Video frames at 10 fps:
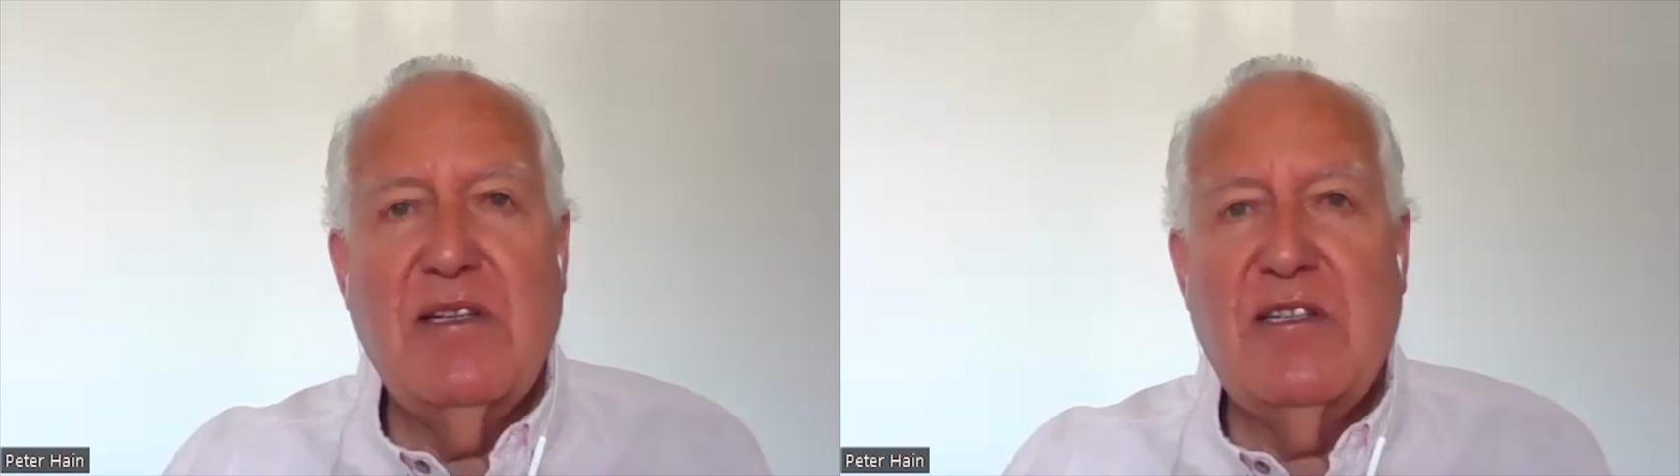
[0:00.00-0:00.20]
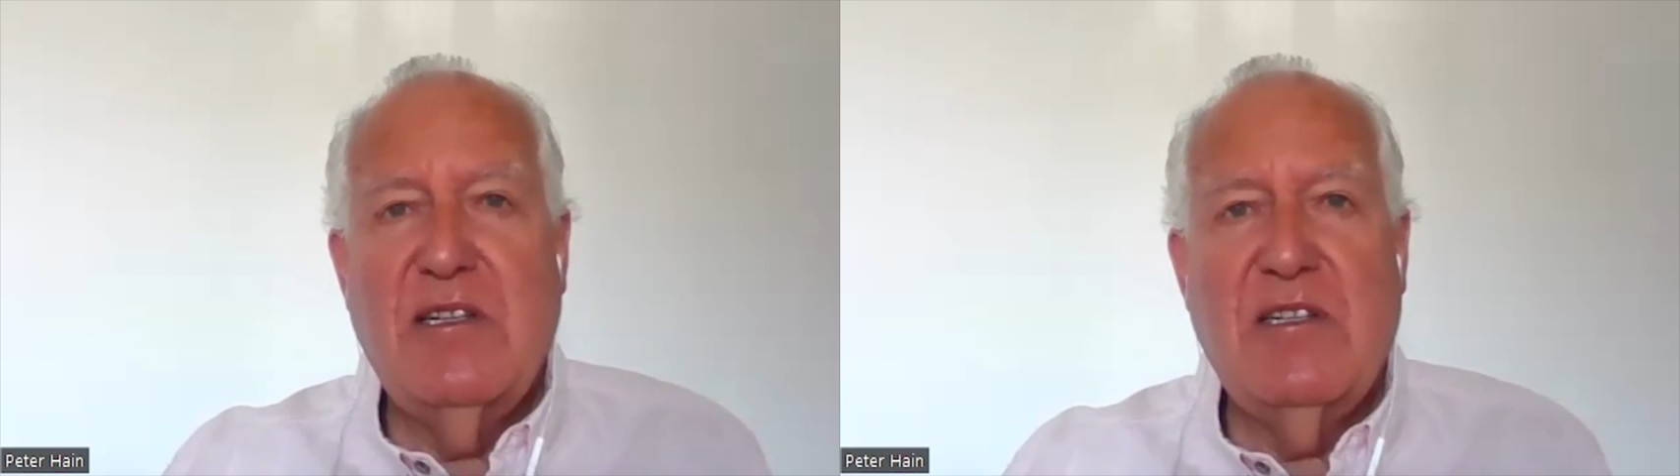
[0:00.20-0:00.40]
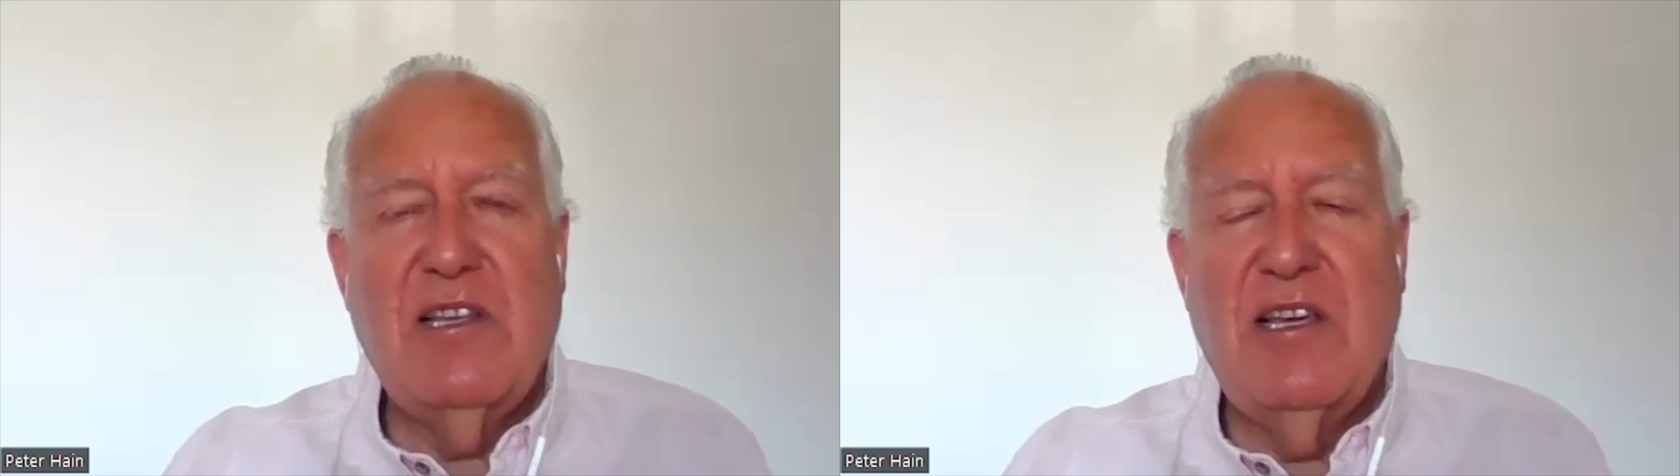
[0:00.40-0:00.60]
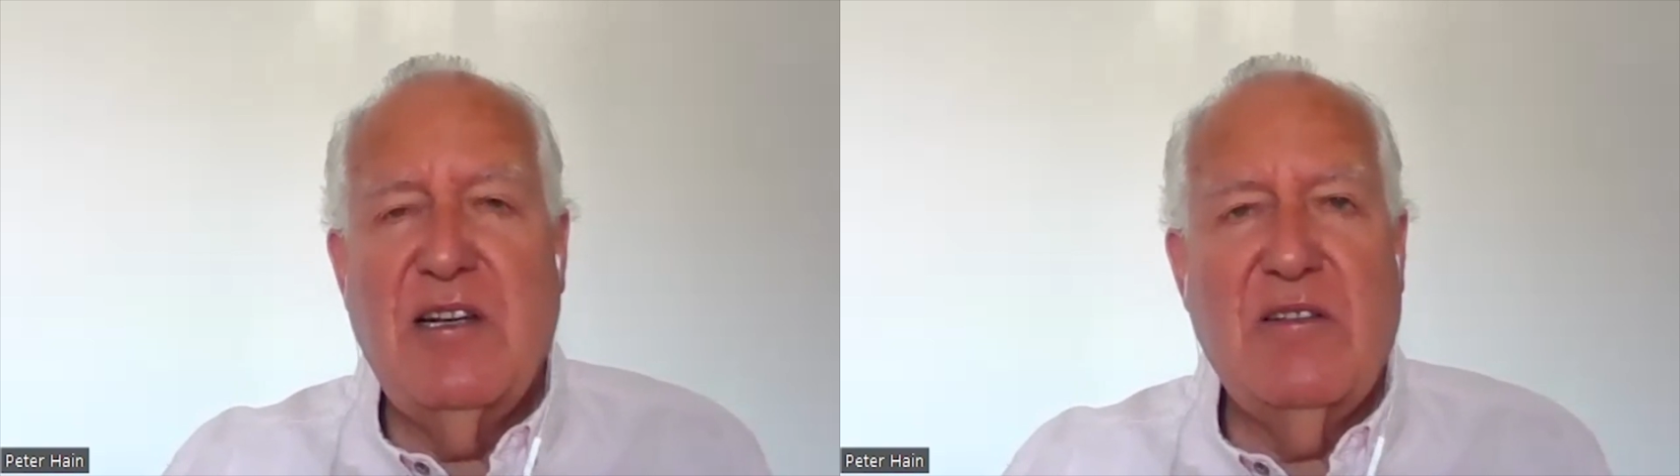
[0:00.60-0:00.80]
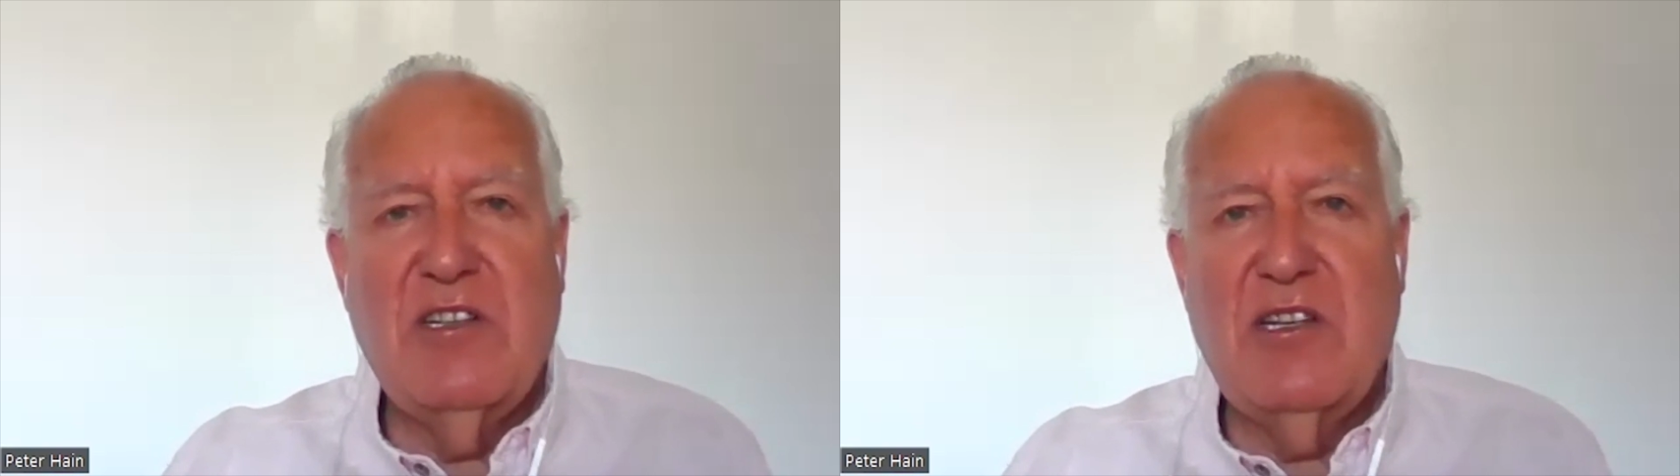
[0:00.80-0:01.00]
since the
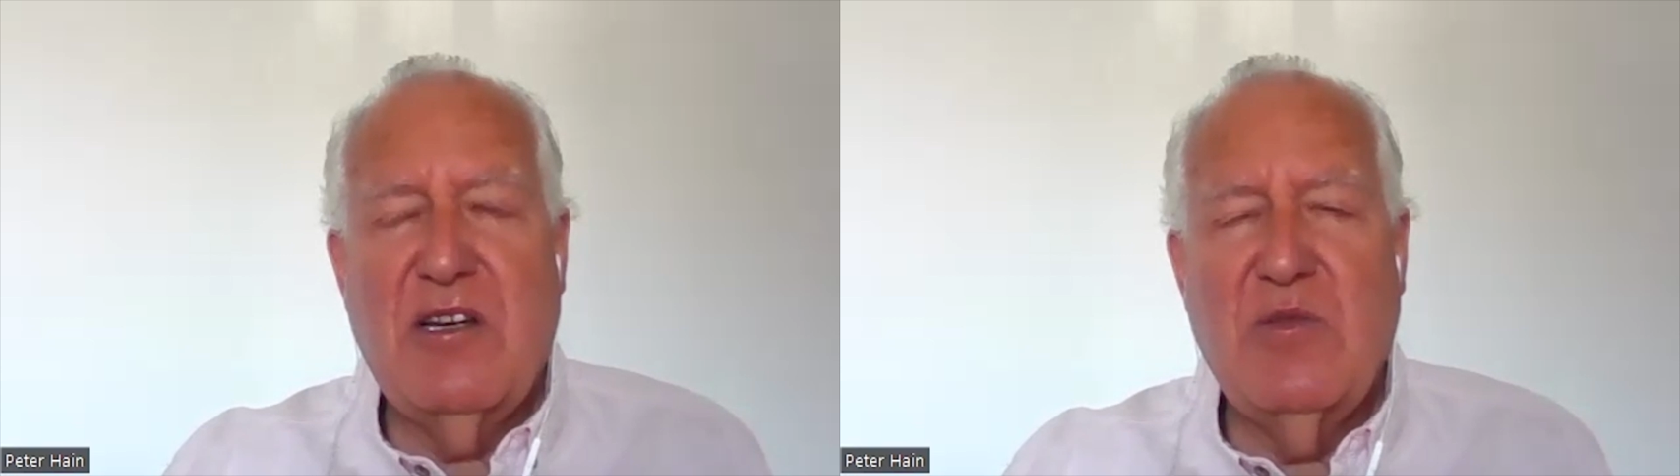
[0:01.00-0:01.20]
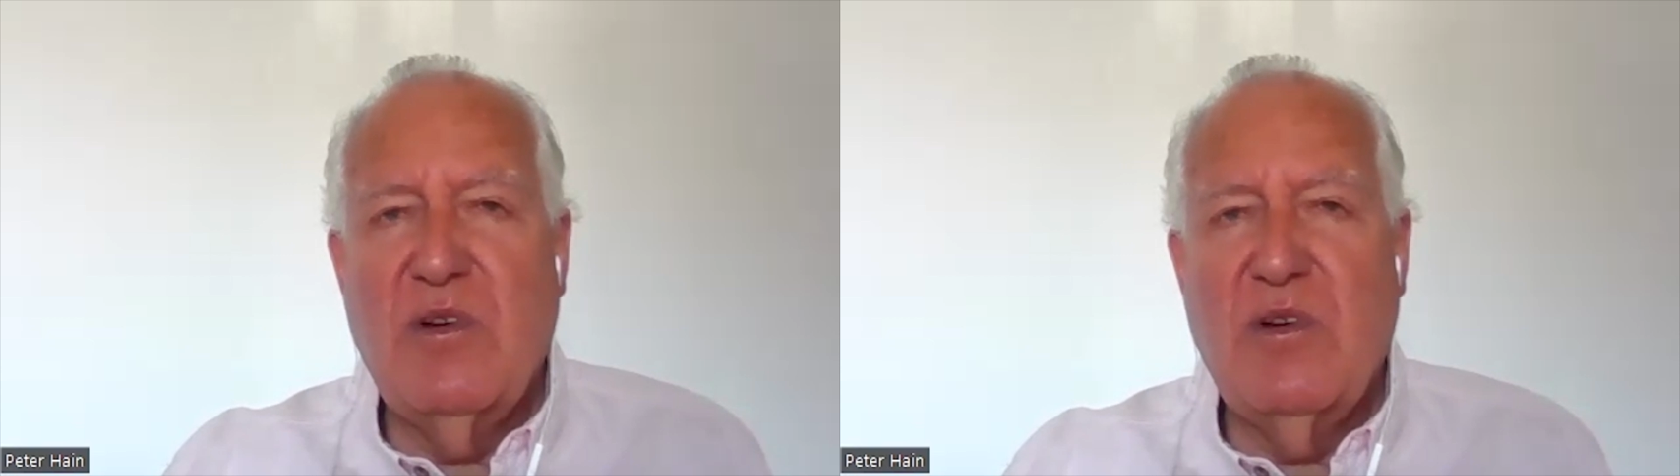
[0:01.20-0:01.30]
end of the Second